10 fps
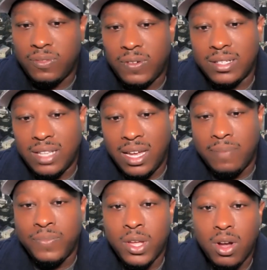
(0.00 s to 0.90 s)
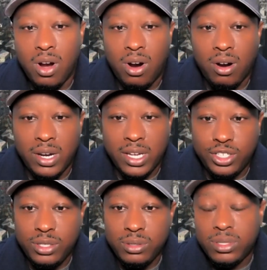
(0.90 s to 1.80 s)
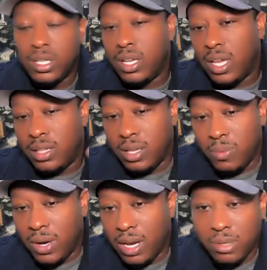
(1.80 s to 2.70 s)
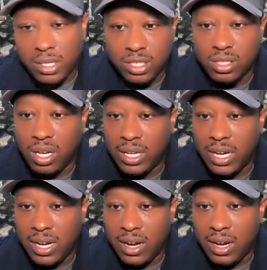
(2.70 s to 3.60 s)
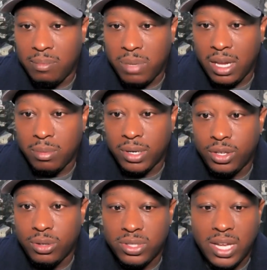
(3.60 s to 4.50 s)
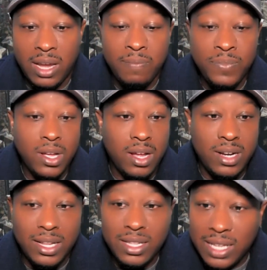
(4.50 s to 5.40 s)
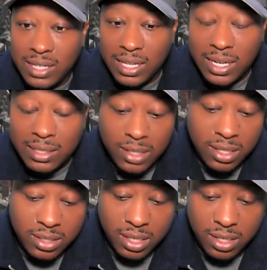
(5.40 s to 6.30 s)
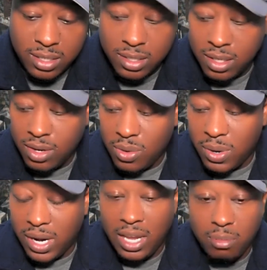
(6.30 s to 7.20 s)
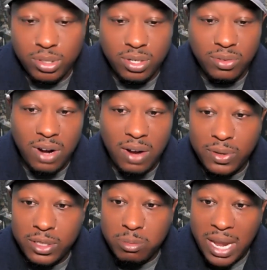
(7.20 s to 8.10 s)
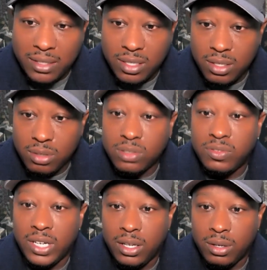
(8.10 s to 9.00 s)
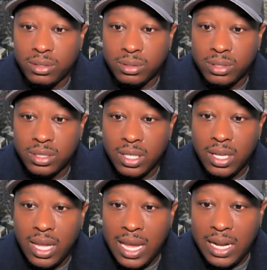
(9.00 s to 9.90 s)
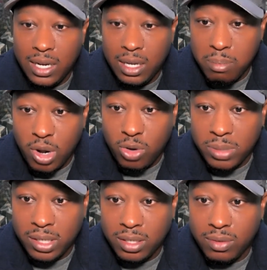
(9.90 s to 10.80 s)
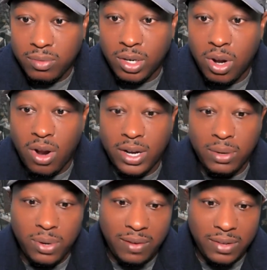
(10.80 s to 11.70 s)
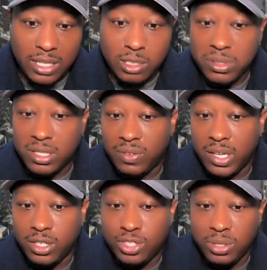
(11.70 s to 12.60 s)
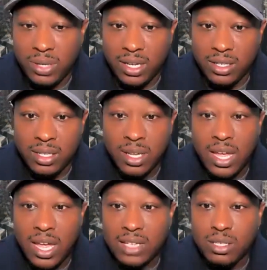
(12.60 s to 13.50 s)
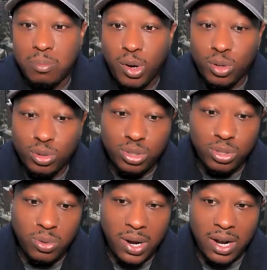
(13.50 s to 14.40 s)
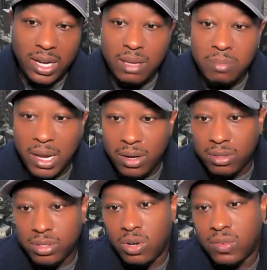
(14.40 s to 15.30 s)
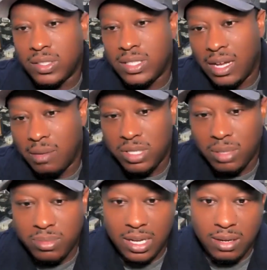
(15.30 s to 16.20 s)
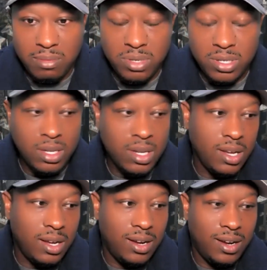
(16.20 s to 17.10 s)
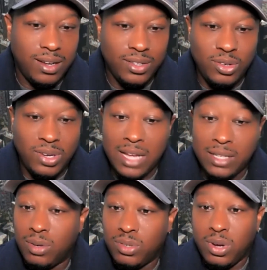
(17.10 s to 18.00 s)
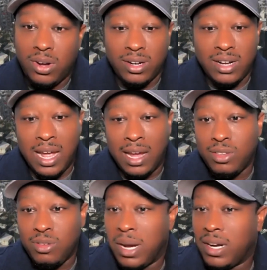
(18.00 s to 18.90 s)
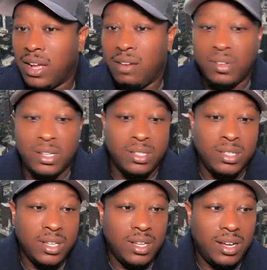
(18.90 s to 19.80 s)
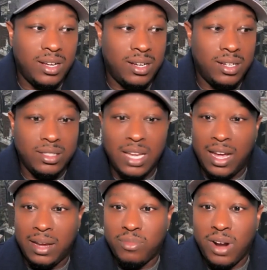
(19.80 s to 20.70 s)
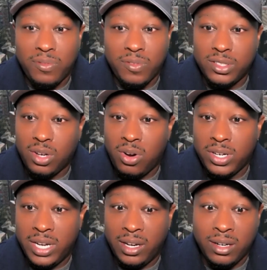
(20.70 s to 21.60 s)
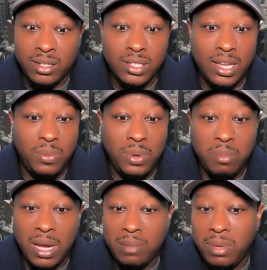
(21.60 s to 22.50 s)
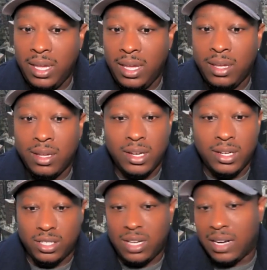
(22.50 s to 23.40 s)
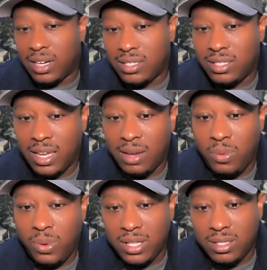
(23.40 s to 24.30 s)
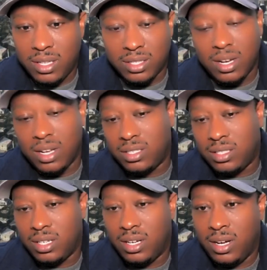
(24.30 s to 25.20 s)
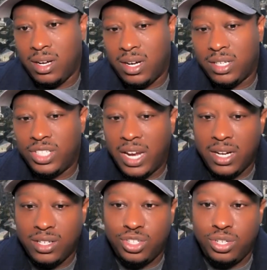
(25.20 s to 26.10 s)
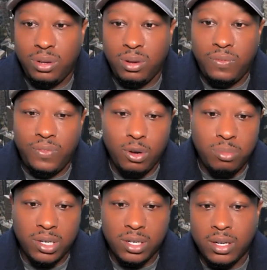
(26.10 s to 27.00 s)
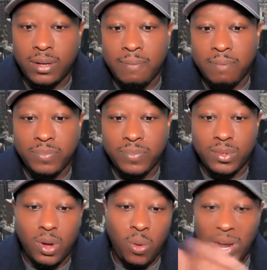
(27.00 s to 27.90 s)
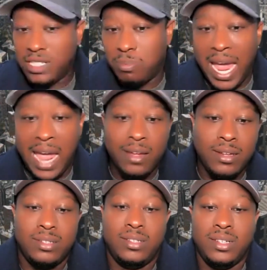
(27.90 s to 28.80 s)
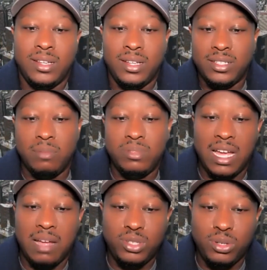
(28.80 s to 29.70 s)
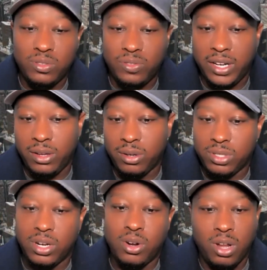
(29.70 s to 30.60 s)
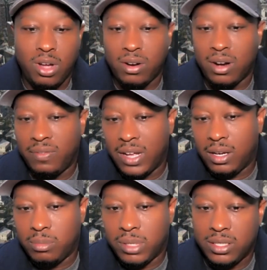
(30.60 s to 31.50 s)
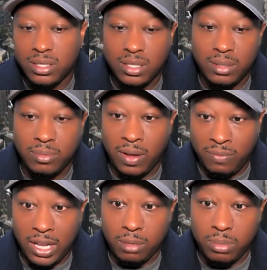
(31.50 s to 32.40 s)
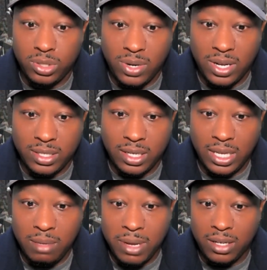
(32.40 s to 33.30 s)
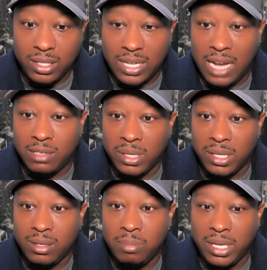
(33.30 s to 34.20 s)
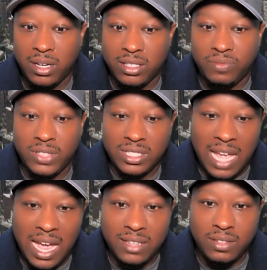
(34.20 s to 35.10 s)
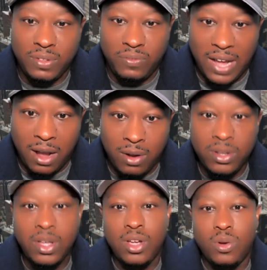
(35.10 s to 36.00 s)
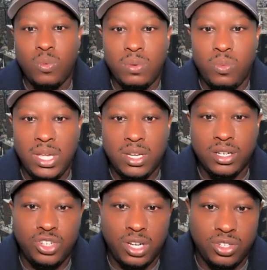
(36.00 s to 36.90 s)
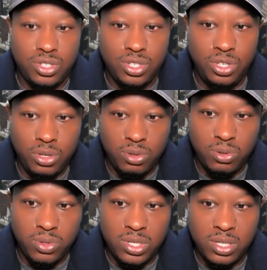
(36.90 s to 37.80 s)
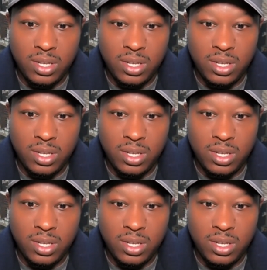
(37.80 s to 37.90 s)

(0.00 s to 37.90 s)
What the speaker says: like that, or issues. and then we're able to just click in there and be able to use that. Another thing that that does is we're able to reference back to those videos at any moment regarding whatever that specific issue is, as opposed to where emails over time, sometimes you guys don't know it or not, you might have a time reference on there, and we might be, just like I said, we discussed a change to Philbook a ways back. Sometimes those videos are no longer available to us in the email attachment because of the size of the file, when we could just use